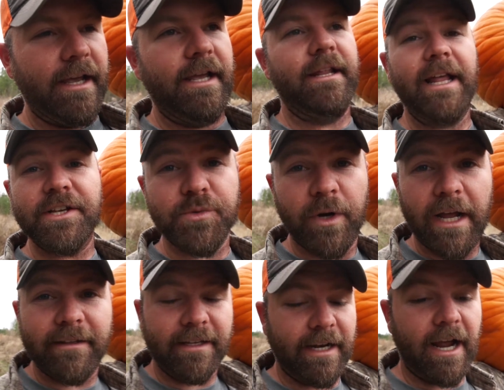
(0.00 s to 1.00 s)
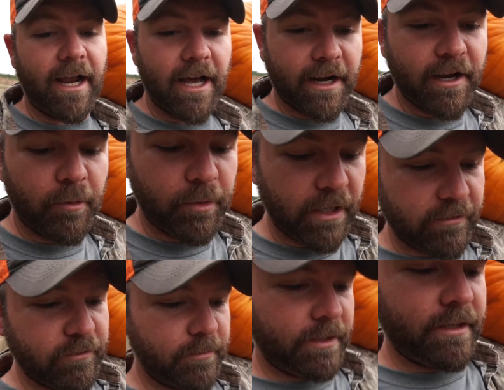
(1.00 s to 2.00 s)
And that's what I did. I got a couple of
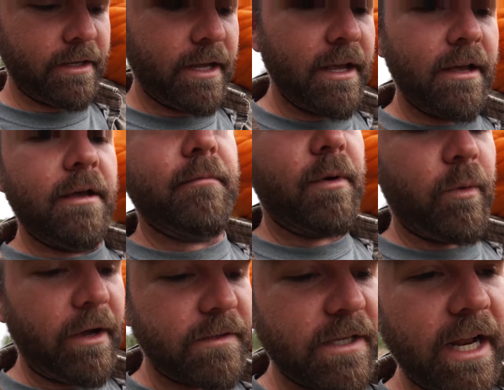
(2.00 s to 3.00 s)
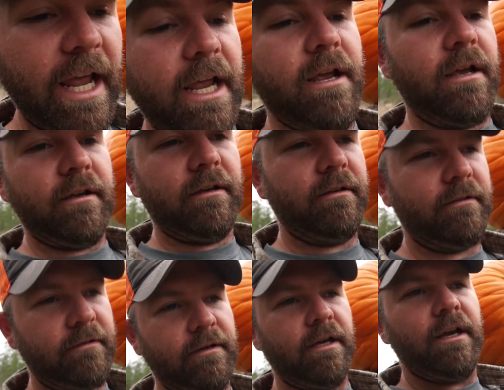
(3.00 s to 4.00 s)
them. My wife said, "Hey,
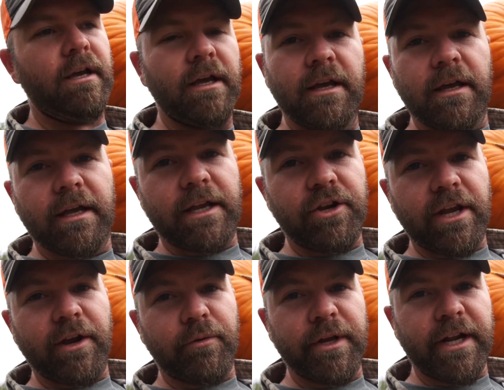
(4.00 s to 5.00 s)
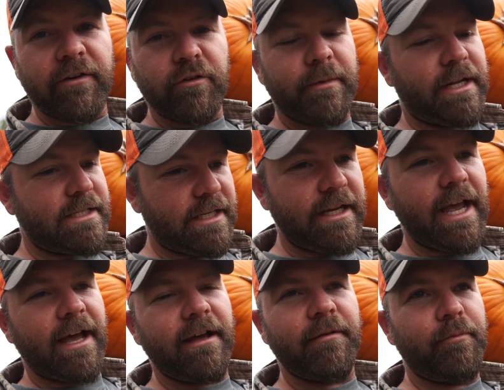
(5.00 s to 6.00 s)
can you get rid of them?" And I said,
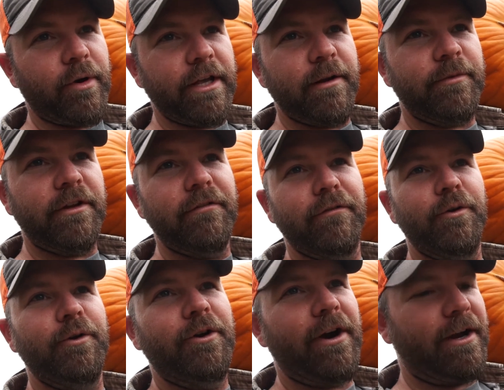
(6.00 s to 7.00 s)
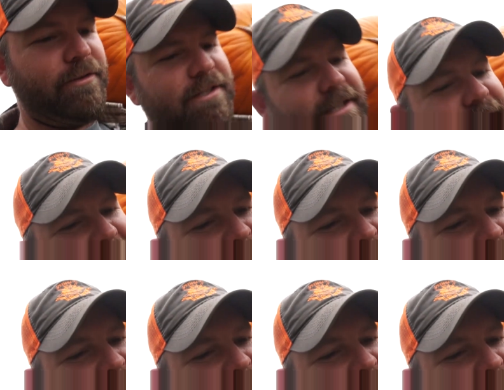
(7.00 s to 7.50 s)
"Yeah, I'm bringing them to the Voodoo Grounds."